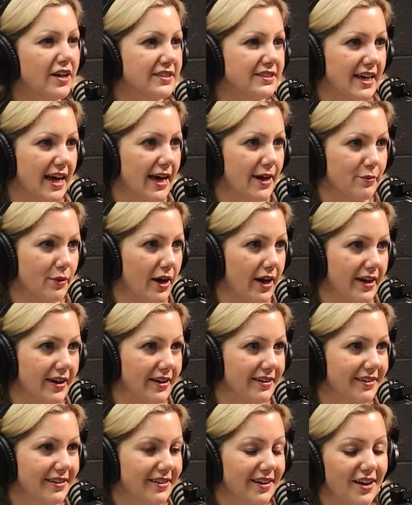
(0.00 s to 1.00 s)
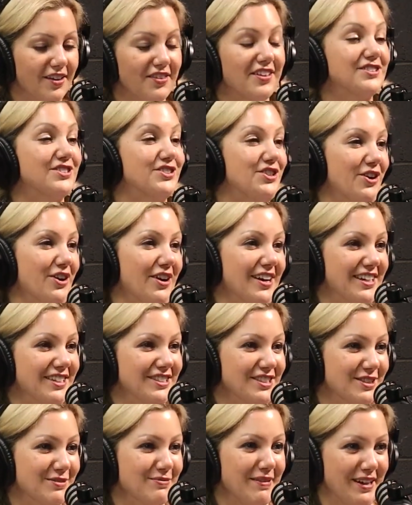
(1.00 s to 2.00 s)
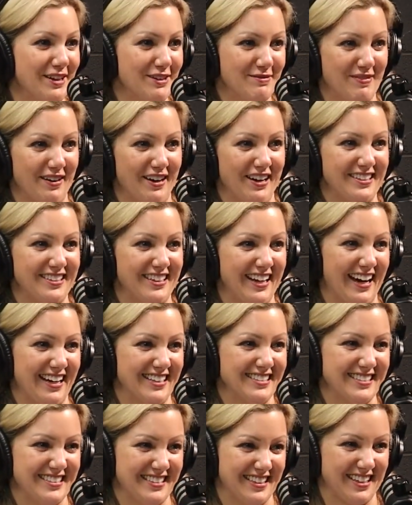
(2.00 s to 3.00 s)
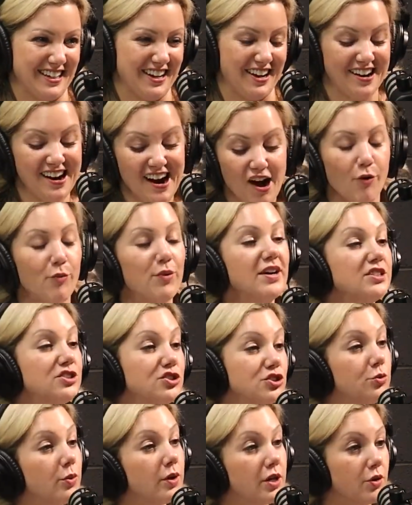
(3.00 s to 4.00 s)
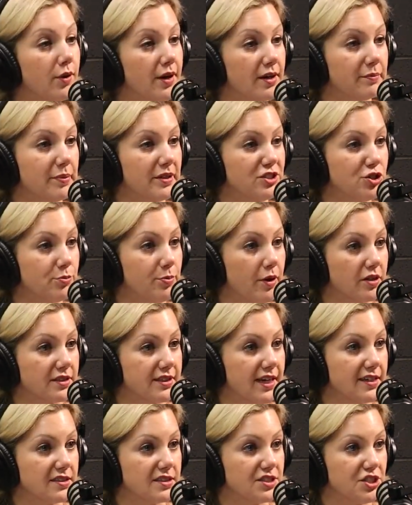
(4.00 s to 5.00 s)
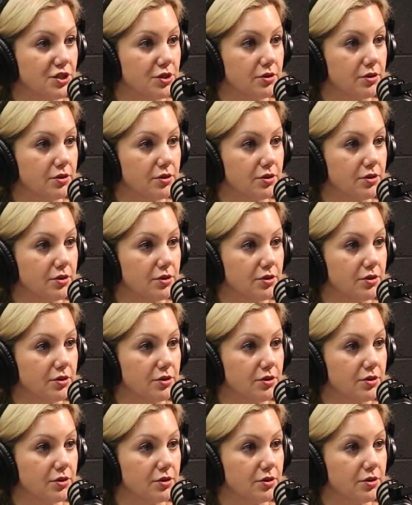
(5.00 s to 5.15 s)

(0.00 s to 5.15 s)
Got time, right? That's true. Just play your podcast in the car. Do you want to go ahead and pitch your podcast too?